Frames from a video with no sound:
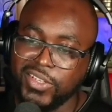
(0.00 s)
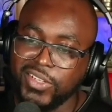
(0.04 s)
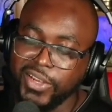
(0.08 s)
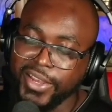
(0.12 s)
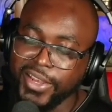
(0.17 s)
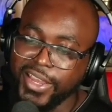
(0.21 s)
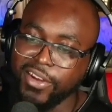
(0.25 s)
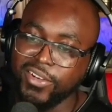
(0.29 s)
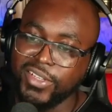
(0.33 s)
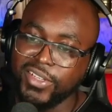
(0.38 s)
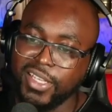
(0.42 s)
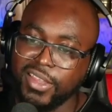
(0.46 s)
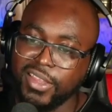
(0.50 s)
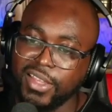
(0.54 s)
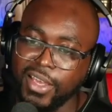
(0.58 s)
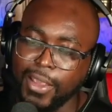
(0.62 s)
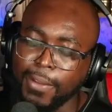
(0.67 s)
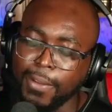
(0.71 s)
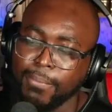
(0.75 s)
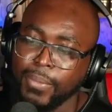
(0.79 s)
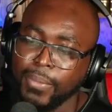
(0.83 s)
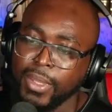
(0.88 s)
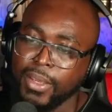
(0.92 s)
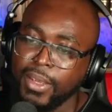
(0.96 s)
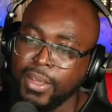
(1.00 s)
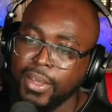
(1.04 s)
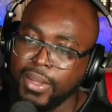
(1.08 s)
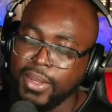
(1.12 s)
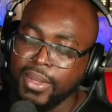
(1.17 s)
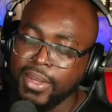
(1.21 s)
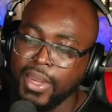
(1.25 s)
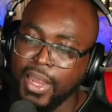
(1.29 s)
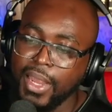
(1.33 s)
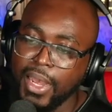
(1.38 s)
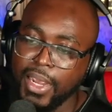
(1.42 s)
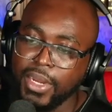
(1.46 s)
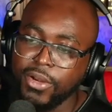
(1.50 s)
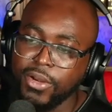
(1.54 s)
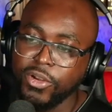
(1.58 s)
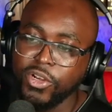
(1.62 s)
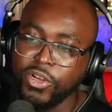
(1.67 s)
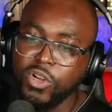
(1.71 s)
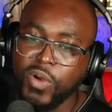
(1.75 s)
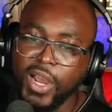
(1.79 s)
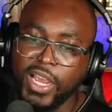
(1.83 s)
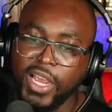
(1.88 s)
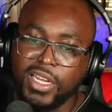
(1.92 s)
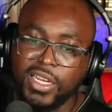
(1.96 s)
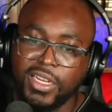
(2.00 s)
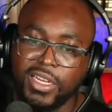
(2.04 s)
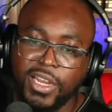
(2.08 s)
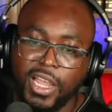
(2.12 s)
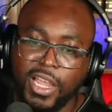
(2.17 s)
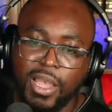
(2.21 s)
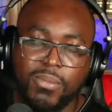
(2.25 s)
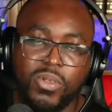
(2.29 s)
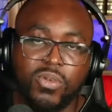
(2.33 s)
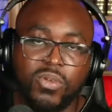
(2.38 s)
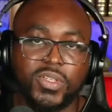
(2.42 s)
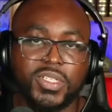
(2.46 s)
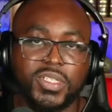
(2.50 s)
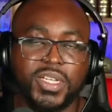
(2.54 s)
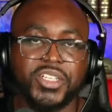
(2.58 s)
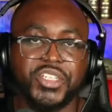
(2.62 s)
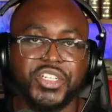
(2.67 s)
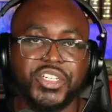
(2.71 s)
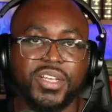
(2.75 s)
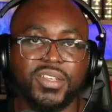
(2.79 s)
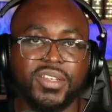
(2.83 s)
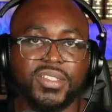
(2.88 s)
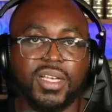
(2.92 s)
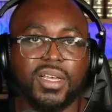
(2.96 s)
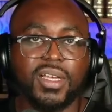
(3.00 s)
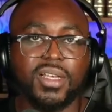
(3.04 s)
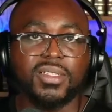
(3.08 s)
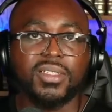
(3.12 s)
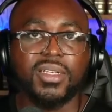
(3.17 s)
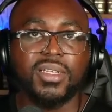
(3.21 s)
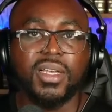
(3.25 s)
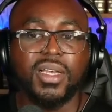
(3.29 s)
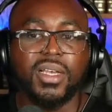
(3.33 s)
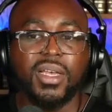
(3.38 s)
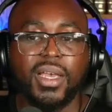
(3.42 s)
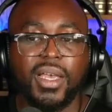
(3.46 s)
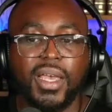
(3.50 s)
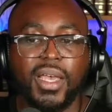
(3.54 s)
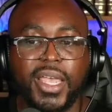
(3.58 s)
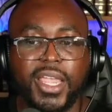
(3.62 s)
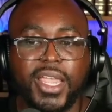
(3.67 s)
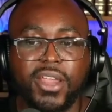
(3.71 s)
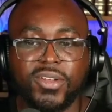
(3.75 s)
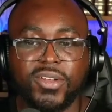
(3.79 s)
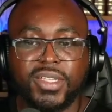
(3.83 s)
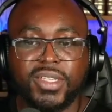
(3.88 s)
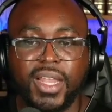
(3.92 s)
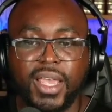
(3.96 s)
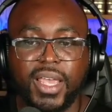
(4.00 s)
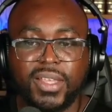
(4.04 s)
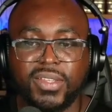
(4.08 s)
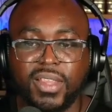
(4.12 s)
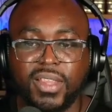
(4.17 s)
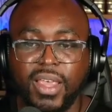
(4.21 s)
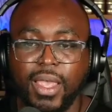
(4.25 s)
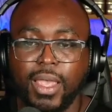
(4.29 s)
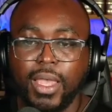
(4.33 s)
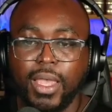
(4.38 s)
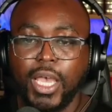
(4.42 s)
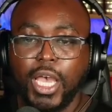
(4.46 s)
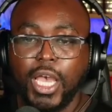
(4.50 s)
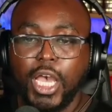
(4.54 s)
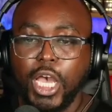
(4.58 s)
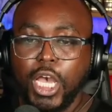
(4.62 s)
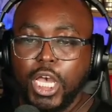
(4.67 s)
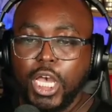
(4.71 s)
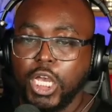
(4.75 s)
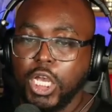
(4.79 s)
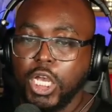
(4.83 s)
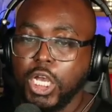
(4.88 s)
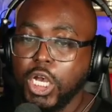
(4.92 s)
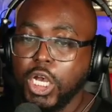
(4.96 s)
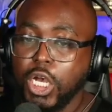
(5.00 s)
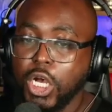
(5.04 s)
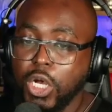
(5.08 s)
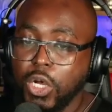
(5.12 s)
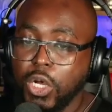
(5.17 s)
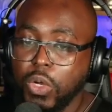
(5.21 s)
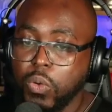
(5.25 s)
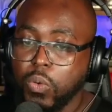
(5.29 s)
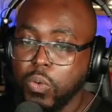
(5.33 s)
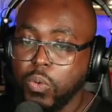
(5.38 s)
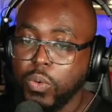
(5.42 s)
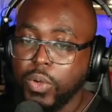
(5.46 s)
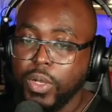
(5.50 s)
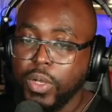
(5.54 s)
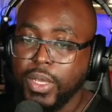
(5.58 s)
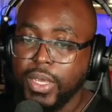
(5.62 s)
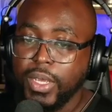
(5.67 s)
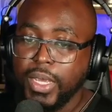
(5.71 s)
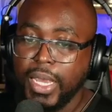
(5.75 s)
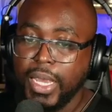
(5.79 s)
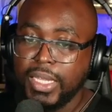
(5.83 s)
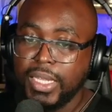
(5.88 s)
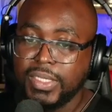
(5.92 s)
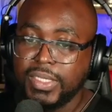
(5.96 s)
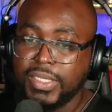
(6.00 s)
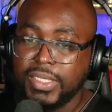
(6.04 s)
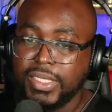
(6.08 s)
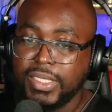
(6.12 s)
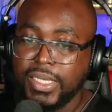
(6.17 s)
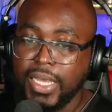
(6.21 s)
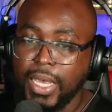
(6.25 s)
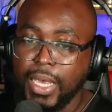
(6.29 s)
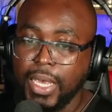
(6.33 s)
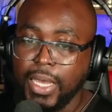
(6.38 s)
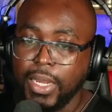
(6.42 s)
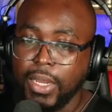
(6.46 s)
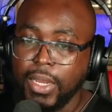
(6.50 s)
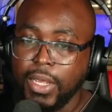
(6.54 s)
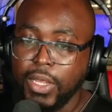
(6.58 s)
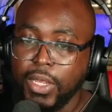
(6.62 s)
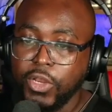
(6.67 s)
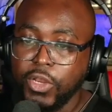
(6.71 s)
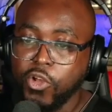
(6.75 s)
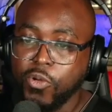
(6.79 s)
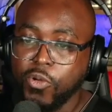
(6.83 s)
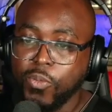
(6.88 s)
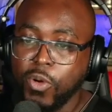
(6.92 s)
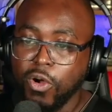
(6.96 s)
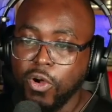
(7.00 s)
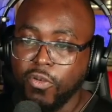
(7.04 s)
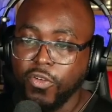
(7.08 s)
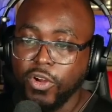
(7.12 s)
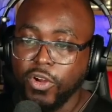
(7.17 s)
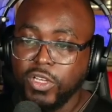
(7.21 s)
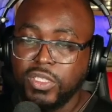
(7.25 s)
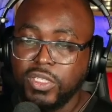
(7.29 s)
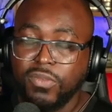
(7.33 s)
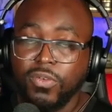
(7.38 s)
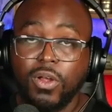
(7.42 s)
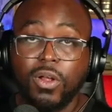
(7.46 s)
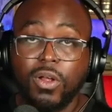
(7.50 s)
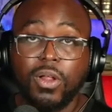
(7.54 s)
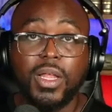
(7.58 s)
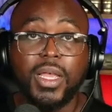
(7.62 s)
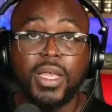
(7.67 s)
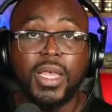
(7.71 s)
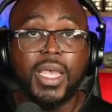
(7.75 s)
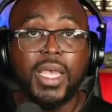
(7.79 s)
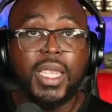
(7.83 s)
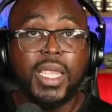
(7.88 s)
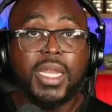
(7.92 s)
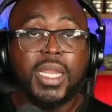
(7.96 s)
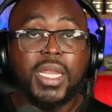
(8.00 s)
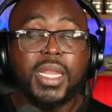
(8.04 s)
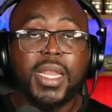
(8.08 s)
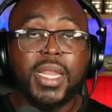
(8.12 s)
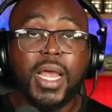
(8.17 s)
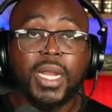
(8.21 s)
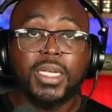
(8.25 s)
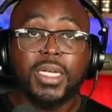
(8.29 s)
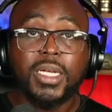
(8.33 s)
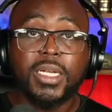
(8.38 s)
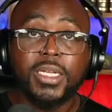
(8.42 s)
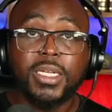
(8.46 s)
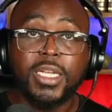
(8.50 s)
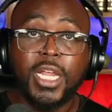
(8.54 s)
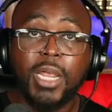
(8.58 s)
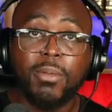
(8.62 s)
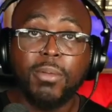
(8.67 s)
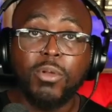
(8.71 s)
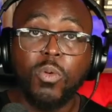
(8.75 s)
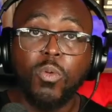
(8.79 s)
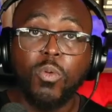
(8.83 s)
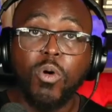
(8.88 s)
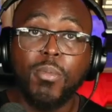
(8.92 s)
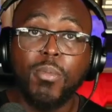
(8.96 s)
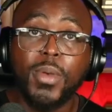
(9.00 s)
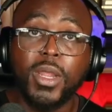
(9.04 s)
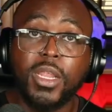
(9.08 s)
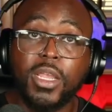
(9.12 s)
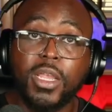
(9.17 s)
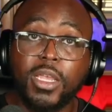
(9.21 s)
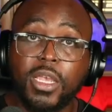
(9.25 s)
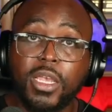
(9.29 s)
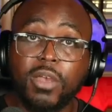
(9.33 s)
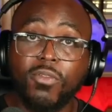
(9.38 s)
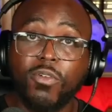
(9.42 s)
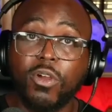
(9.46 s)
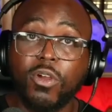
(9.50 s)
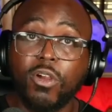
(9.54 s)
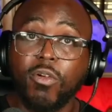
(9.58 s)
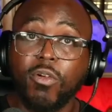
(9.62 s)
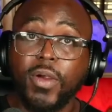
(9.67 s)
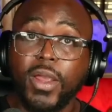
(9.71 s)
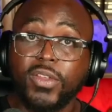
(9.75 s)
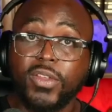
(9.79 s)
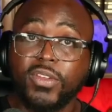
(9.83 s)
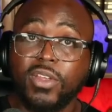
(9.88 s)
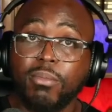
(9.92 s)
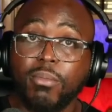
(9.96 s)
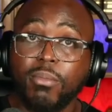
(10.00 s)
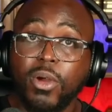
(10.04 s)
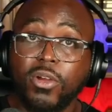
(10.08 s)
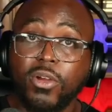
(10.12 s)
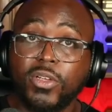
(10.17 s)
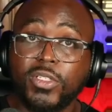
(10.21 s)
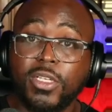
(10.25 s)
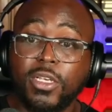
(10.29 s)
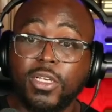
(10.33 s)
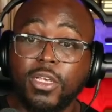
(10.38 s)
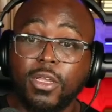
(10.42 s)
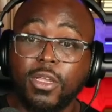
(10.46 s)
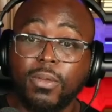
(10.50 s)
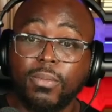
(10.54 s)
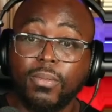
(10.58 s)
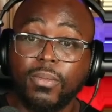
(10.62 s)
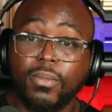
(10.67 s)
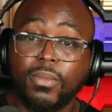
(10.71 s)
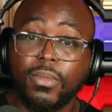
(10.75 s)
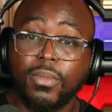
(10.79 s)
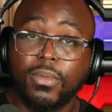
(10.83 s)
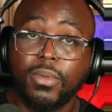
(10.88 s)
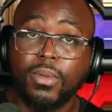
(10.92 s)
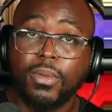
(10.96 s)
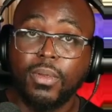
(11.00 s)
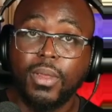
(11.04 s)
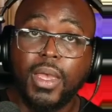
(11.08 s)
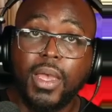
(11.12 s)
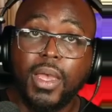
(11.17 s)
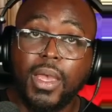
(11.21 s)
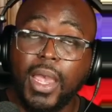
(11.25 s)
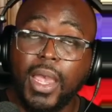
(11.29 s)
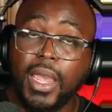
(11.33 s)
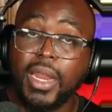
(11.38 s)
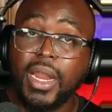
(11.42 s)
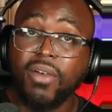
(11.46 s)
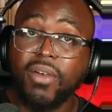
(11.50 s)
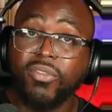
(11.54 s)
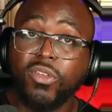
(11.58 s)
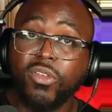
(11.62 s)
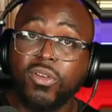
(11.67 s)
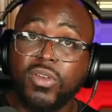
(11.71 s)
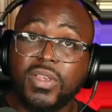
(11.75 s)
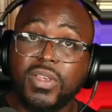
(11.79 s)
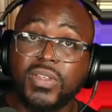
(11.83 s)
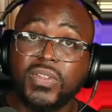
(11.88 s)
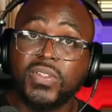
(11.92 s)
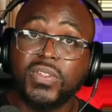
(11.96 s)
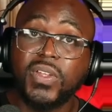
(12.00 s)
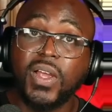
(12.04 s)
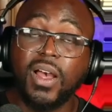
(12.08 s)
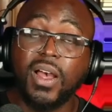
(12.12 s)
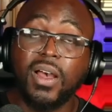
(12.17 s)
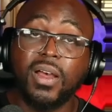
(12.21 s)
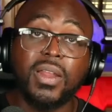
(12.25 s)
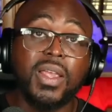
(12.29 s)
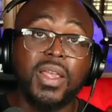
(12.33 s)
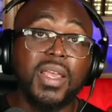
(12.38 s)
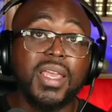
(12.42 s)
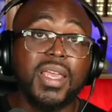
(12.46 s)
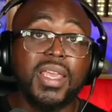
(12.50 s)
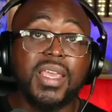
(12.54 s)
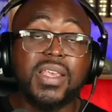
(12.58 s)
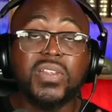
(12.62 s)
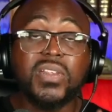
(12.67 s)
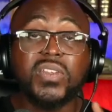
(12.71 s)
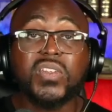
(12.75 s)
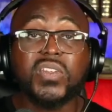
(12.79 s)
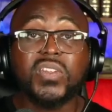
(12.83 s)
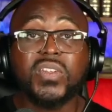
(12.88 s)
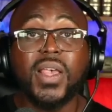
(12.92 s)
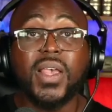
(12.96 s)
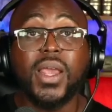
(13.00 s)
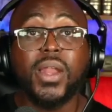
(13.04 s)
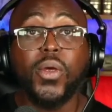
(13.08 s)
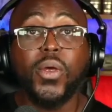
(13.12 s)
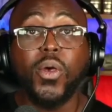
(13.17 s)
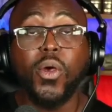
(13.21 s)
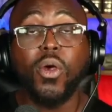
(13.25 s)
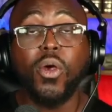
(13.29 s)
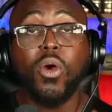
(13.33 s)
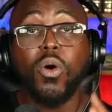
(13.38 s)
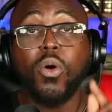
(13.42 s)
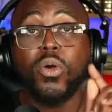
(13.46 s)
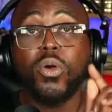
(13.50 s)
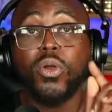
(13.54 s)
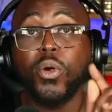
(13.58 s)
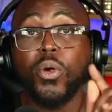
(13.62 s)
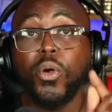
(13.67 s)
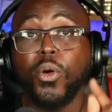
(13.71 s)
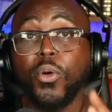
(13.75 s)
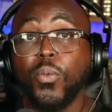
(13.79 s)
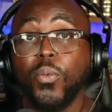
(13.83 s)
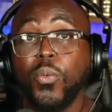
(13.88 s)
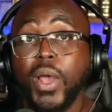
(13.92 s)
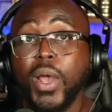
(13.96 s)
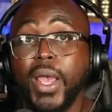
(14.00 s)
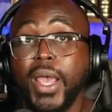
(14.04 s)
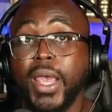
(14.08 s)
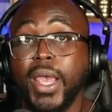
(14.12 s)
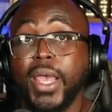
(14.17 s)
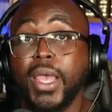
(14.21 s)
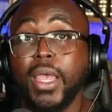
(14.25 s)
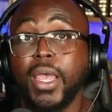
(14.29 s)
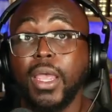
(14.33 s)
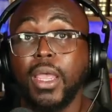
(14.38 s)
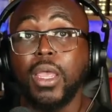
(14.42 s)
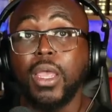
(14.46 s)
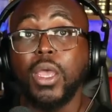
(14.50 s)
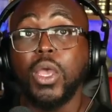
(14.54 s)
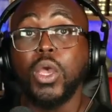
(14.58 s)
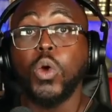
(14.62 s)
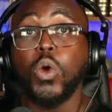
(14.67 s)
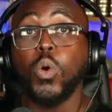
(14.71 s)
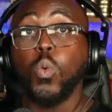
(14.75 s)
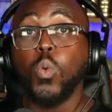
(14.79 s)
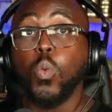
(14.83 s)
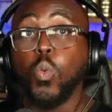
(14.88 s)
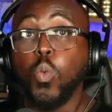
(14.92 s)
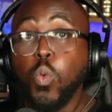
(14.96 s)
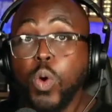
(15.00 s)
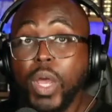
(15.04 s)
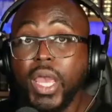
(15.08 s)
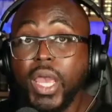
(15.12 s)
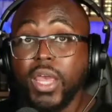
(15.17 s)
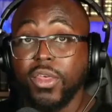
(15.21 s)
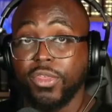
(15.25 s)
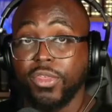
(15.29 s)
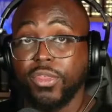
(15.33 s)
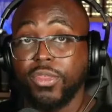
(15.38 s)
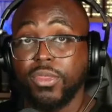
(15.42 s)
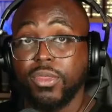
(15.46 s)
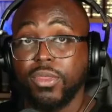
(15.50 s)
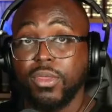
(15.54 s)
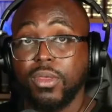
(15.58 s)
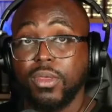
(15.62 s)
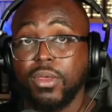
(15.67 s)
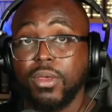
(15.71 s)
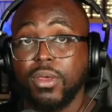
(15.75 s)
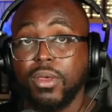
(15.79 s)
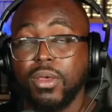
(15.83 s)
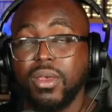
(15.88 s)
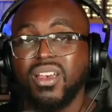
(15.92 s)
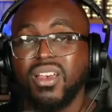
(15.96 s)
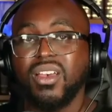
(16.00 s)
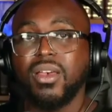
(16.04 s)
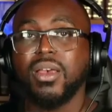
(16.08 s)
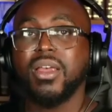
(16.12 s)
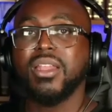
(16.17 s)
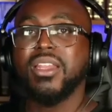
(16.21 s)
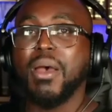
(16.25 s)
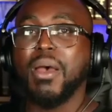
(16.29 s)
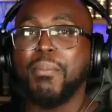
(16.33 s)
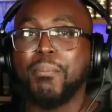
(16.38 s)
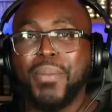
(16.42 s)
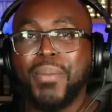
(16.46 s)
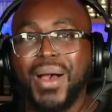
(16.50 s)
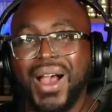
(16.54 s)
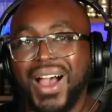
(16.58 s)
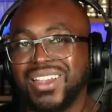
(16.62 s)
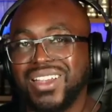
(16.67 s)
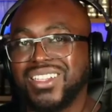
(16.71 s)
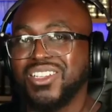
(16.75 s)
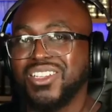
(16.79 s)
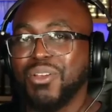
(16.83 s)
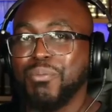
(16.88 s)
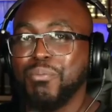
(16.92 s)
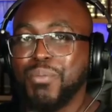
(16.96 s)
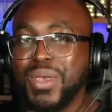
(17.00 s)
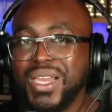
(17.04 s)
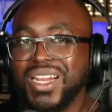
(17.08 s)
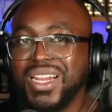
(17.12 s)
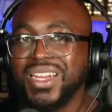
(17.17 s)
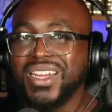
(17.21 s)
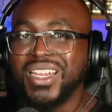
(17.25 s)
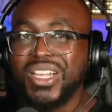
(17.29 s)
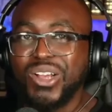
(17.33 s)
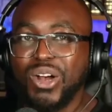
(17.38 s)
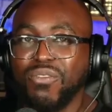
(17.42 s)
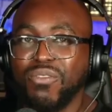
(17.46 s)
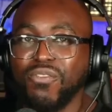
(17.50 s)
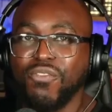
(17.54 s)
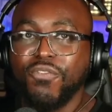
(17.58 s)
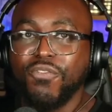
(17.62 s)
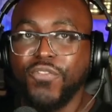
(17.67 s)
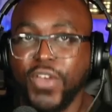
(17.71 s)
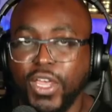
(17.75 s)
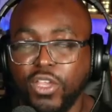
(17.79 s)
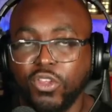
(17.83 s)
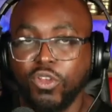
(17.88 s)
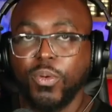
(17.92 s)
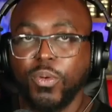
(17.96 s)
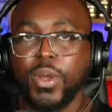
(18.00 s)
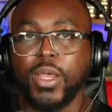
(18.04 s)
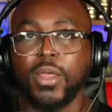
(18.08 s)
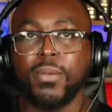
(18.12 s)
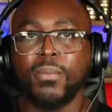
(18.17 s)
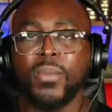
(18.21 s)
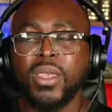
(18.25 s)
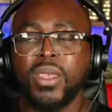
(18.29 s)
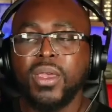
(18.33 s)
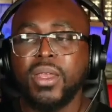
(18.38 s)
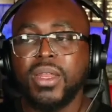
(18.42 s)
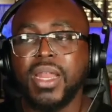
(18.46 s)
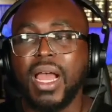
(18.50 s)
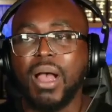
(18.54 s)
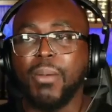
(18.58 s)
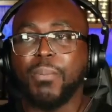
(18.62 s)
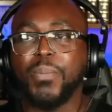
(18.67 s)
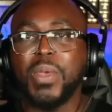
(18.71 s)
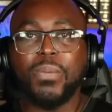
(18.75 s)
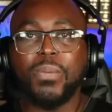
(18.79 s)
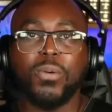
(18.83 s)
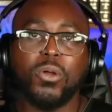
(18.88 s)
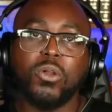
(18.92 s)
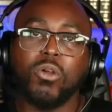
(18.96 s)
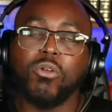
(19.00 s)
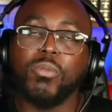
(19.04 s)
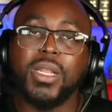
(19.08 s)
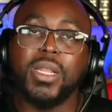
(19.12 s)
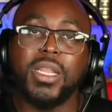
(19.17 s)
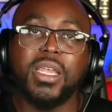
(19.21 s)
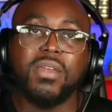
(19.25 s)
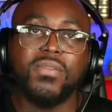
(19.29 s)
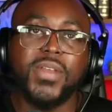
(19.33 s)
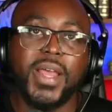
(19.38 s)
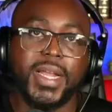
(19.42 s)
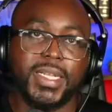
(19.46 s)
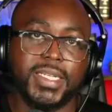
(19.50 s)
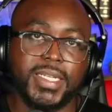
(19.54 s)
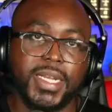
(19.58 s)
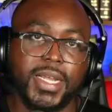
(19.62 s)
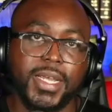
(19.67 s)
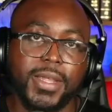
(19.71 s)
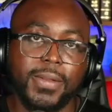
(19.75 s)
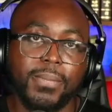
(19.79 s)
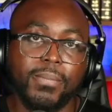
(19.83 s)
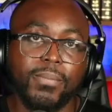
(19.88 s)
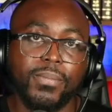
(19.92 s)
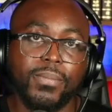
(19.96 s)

So here's the thing Neither do I condemn you, said Jesus. Here's the next thing go and sin no First of all, he did not condemn the woman, he gave her grace and mercy. And after he's done, he sent her on her way with the possibility of victory. Now, people don't believe that today.